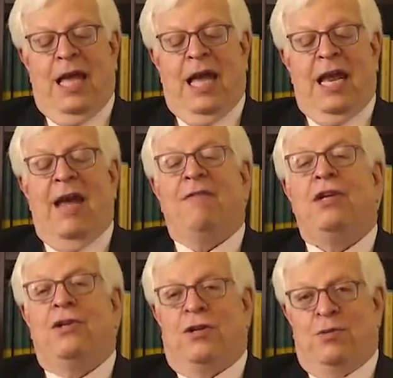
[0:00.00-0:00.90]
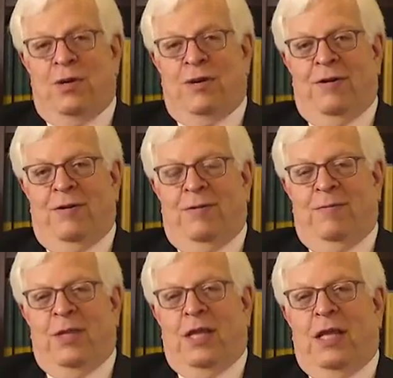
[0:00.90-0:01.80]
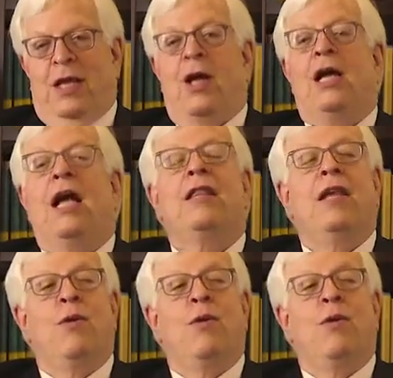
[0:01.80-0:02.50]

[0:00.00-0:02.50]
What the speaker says: and having children. I'll tell